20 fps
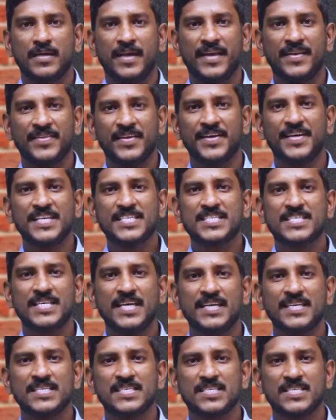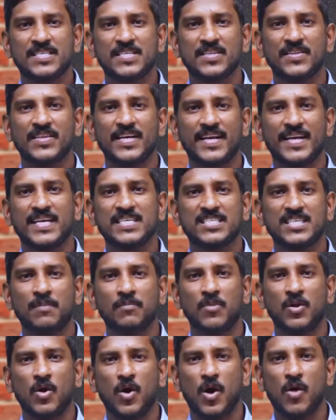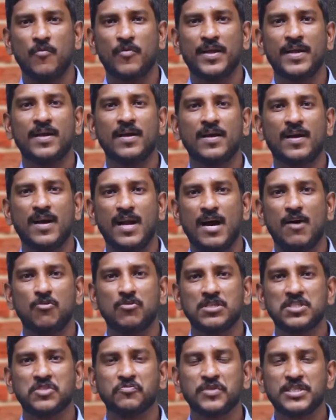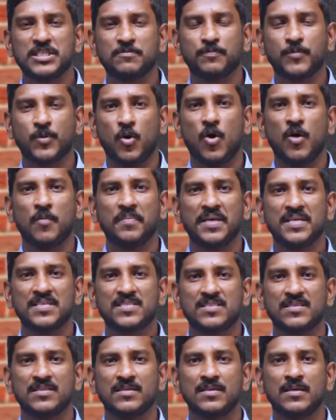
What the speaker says: In the distance, there are some lowering clouds which promise